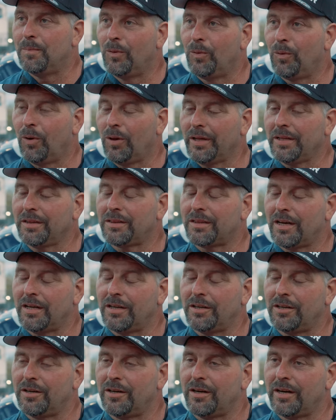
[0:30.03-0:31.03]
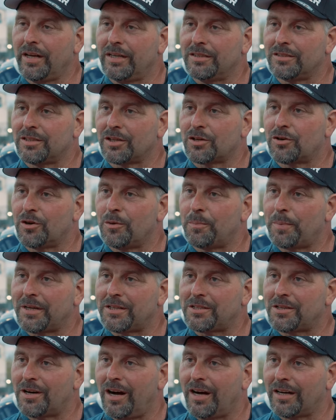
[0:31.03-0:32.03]
Rolling Thunder is a group of
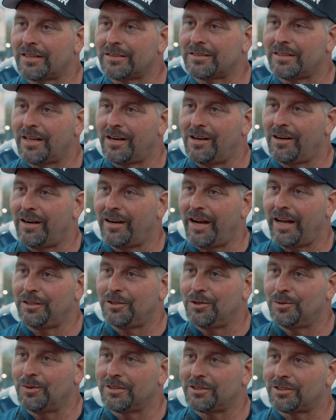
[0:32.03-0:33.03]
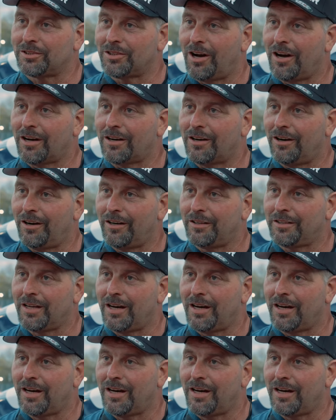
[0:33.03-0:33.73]
trucks that are doing stock car